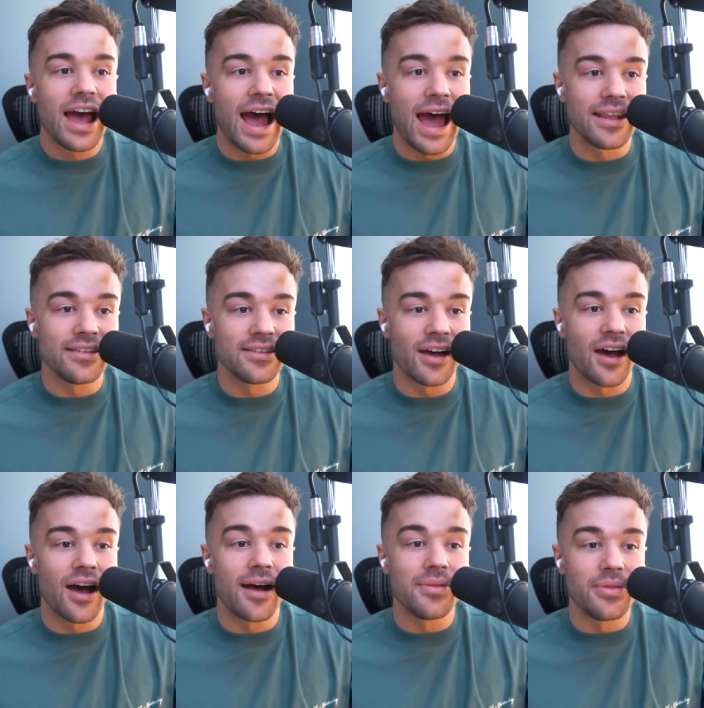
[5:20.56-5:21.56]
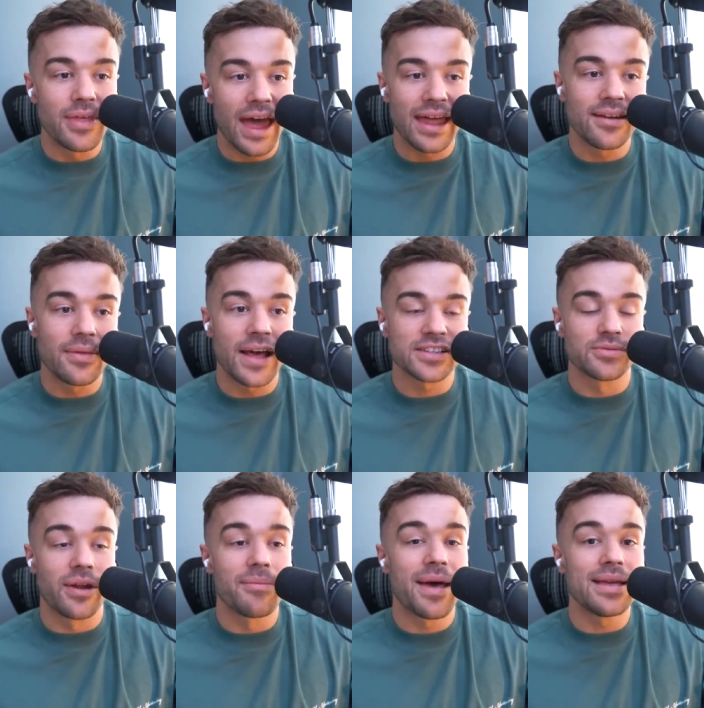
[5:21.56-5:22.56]
And uh, then that's
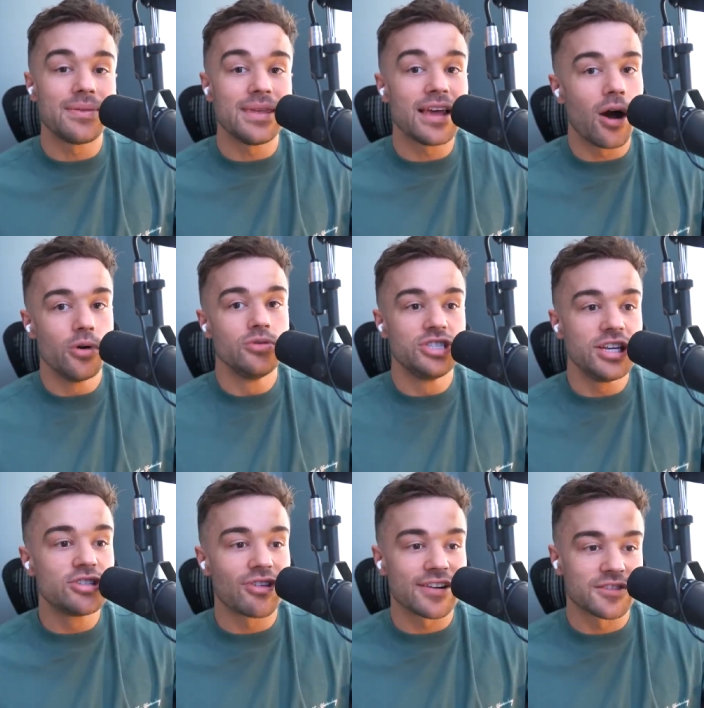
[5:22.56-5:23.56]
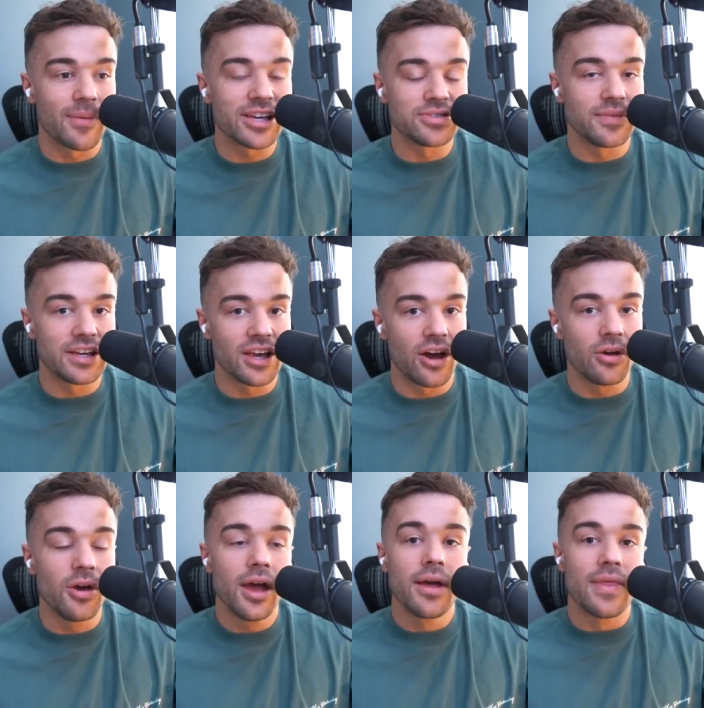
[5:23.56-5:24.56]
when I made the OG transformation
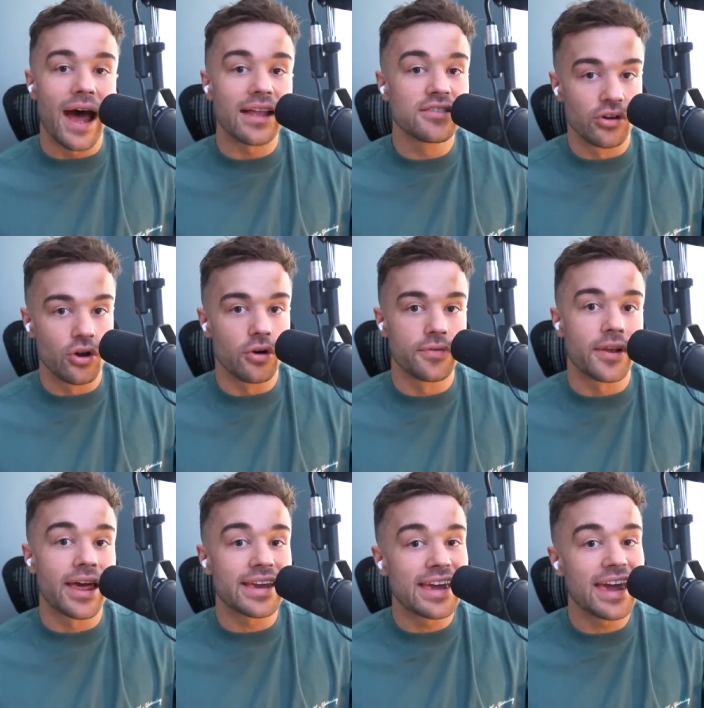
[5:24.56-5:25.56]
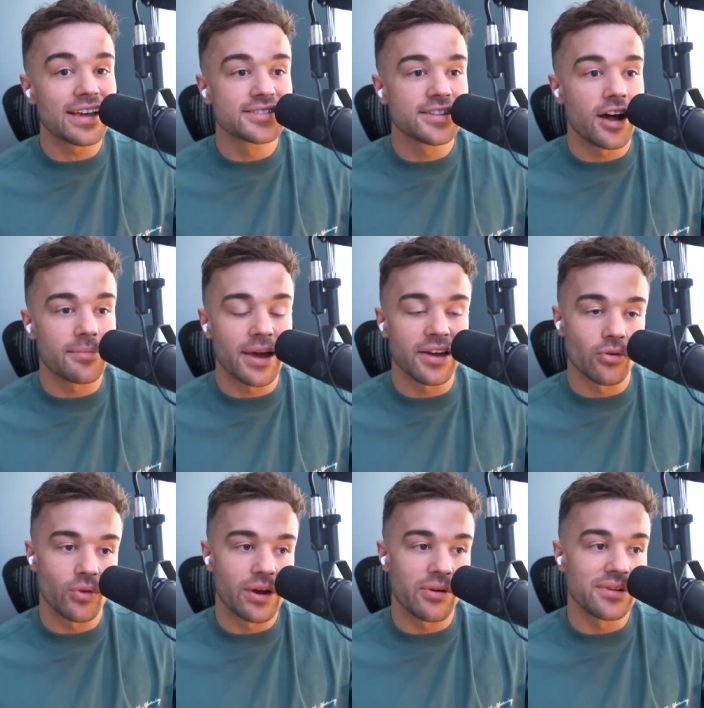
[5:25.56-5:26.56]
video that took off and like kickstarted my
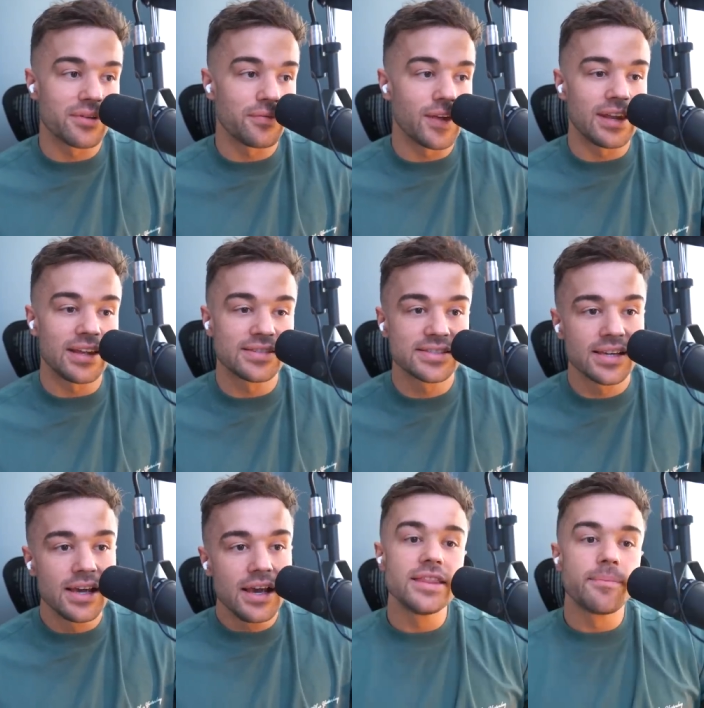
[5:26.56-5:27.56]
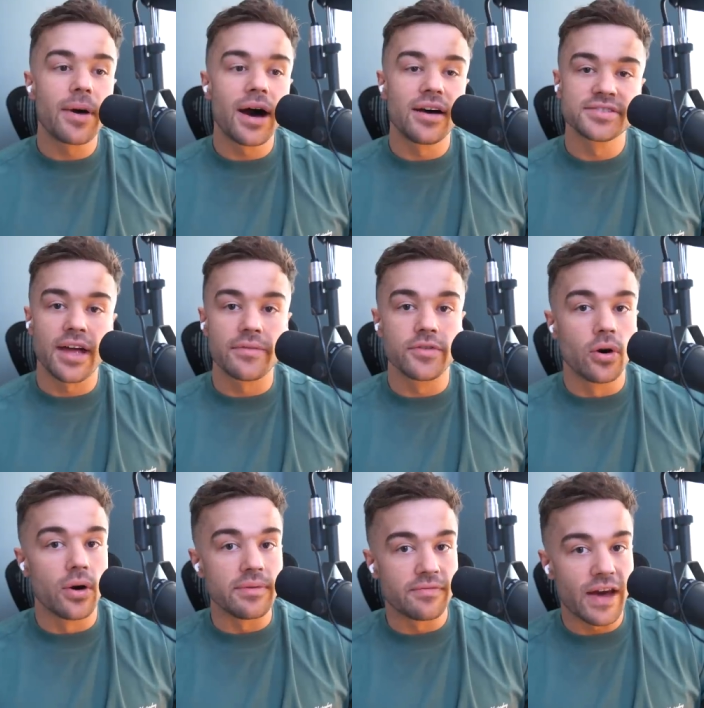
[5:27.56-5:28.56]
career into fitness. In the past, I've
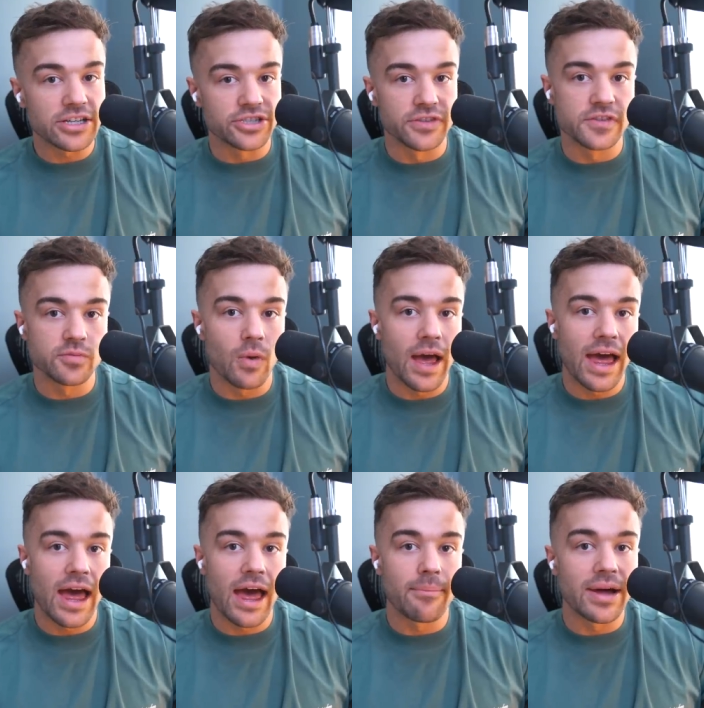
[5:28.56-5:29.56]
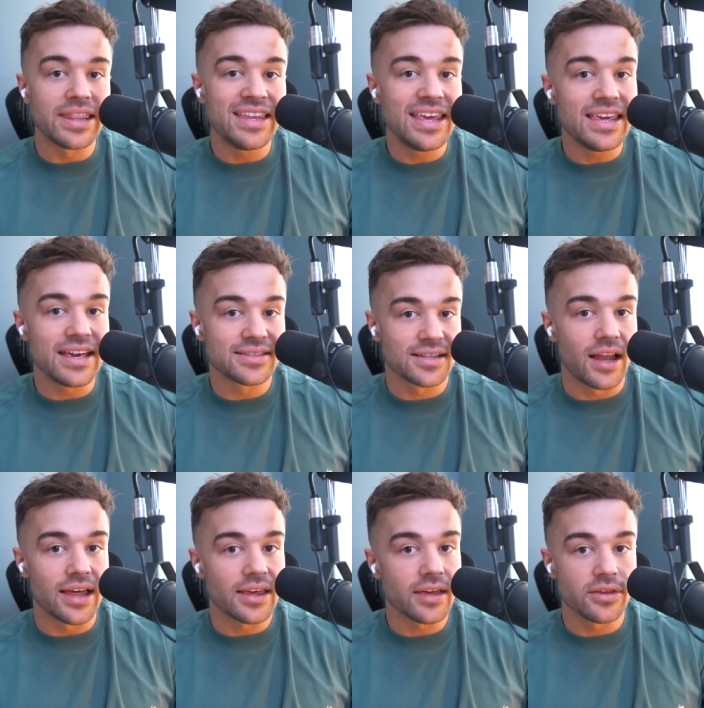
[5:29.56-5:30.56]
got infections where my knee has
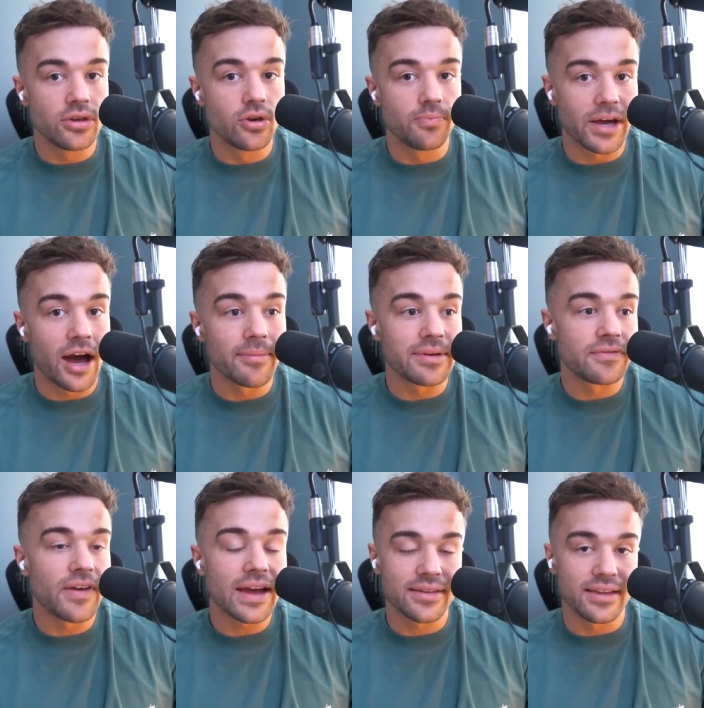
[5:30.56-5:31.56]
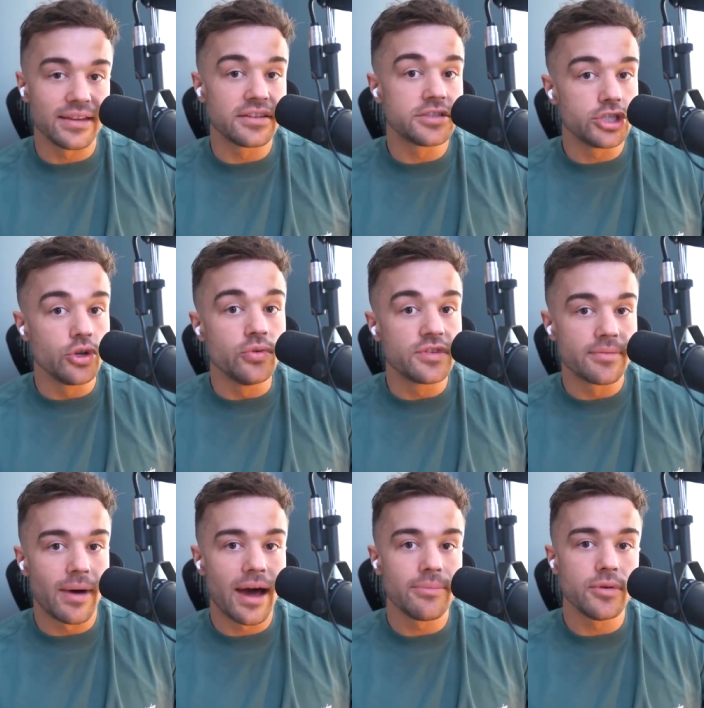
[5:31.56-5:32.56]
like become infected due to
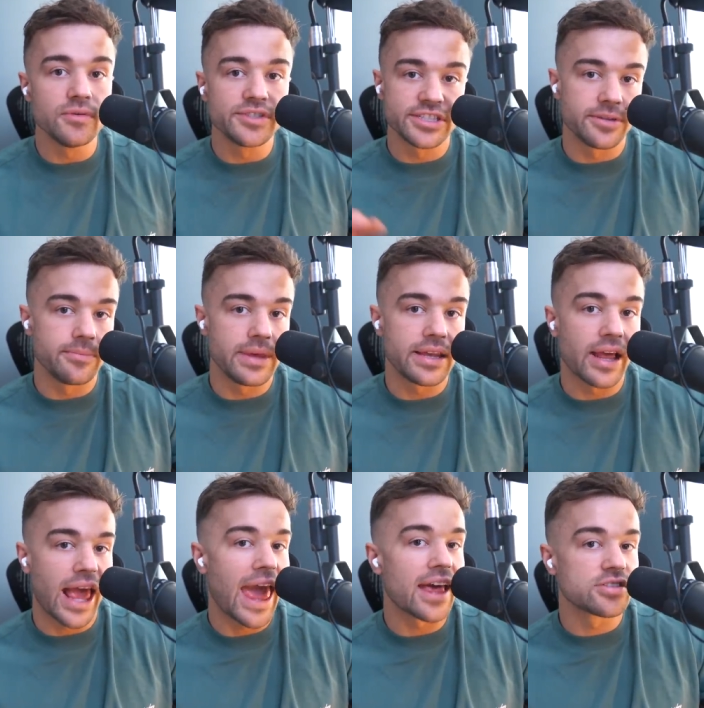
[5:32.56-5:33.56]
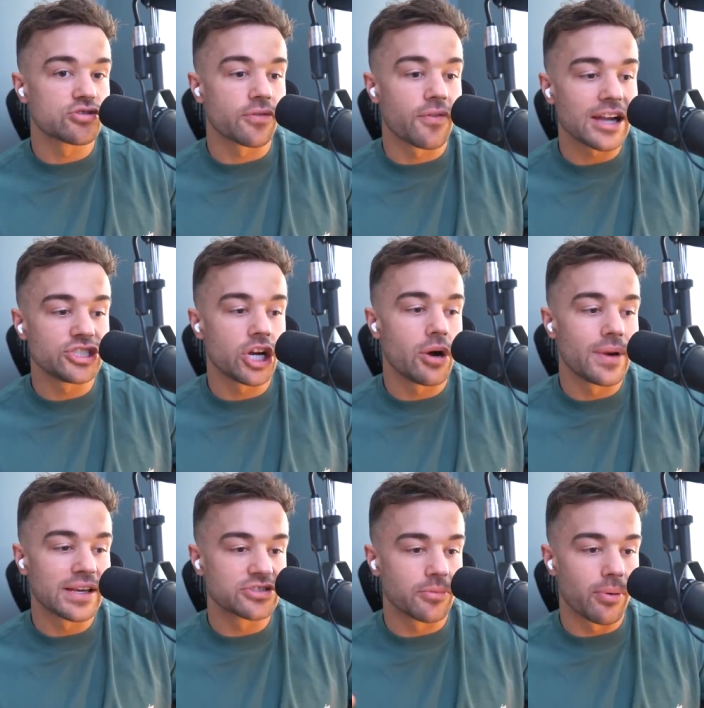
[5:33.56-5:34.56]
my immune system being like extra fragile
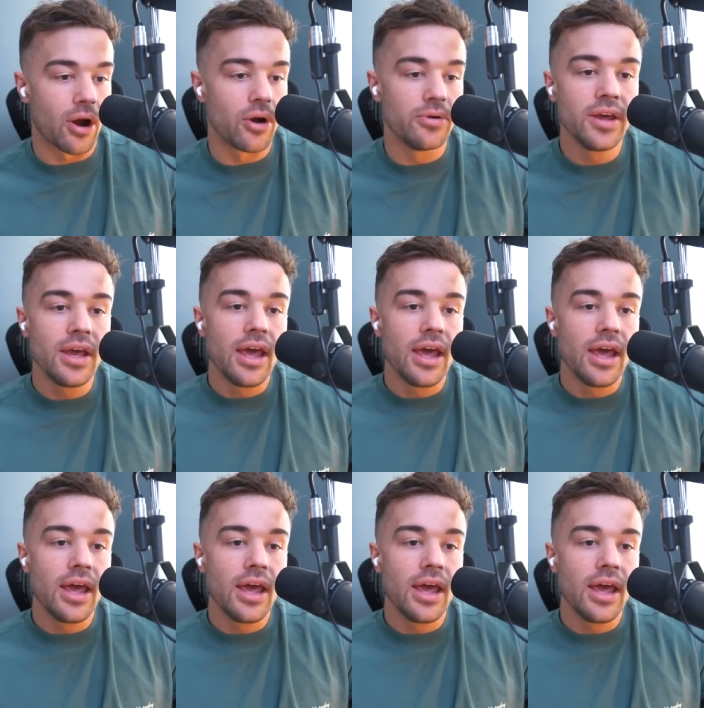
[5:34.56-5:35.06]
and extra prone.